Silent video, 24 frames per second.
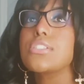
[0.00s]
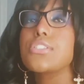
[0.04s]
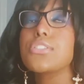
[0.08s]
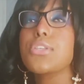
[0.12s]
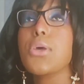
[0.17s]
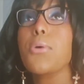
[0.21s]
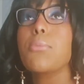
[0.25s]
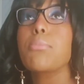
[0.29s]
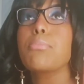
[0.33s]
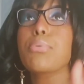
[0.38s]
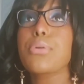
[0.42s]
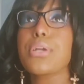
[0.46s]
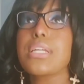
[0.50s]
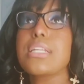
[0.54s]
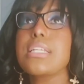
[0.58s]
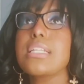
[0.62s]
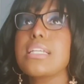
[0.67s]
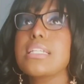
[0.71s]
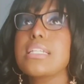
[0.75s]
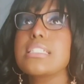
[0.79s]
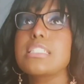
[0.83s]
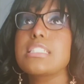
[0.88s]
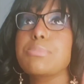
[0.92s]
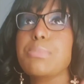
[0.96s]
So
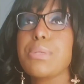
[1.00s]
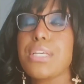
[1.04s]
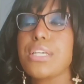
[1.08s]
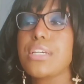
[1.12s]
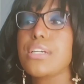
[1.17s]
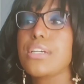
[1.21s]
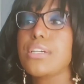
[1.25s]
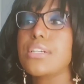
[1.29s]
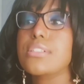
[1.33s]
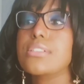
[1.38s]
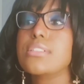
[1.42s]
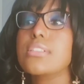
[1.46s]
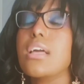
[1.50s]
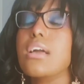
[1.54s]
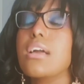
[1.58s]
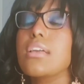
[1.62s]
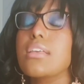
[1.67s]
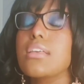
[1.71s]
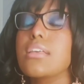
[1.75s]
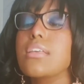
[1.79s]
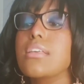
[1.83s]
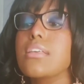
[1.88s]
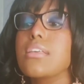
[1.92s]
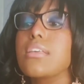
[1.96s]
Britney Spears,
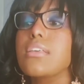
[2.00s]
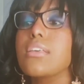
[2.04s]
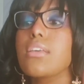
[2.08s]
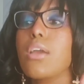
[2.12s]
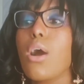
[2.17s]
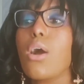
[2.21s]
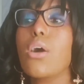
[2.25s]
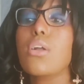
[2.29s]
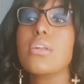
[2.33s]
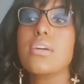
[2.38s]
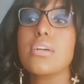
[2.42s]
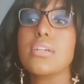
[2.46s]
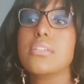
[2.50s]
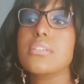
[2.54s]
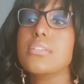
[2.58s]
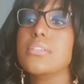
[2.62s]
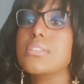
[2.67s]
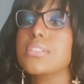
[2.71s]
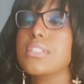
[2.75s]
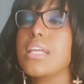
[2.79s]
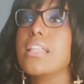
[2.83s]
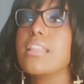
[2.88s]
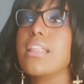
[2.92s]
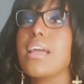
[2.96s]
y'all don't
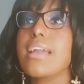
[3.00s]
understand,